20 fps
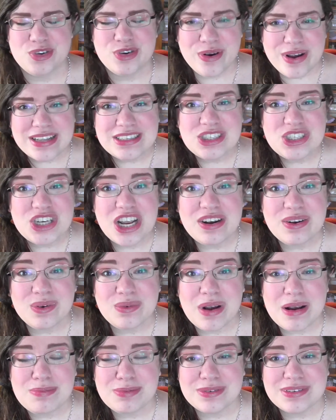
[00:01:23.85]

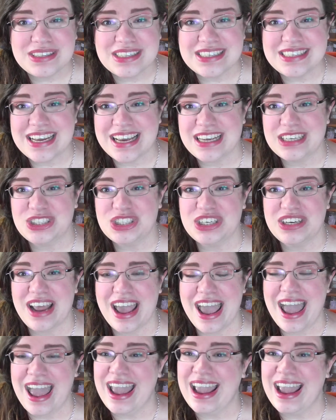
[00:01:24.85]
transgender representation,